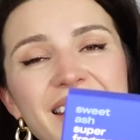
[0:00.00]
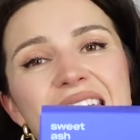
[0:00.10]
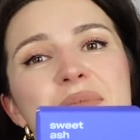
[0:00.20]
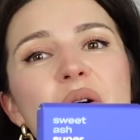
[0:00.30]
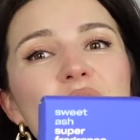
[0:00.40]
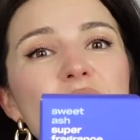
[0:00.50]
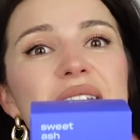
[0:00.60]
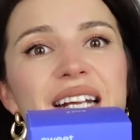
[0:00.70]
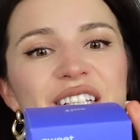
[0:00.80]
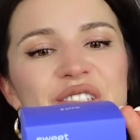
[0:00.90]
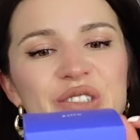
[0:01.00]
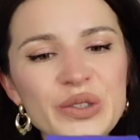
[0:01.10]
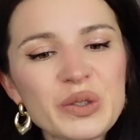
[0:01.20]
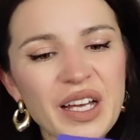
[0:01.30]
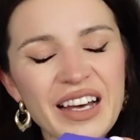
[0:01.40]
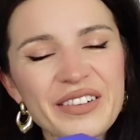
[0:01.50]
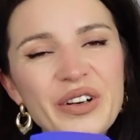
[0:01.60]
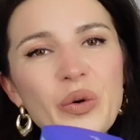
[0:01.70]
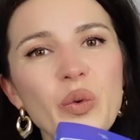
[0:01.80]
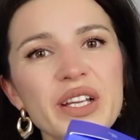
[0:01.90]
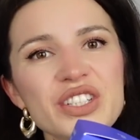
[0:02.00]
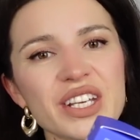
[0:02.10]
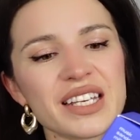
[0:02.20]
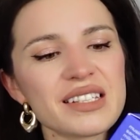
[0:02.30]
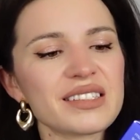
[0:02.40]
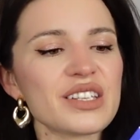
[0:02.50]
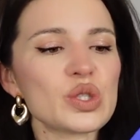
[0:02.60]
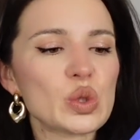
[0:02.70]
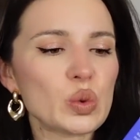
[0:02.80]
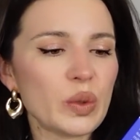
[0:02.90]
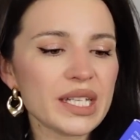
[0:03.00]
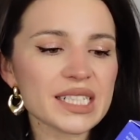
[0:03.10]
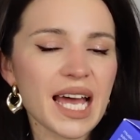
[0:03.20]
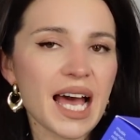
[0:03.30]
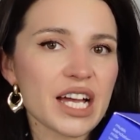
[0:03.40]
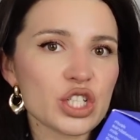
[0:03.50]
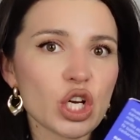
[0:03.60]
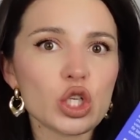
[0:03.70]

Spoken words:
they came out with one that I do love, which is Sweet Ash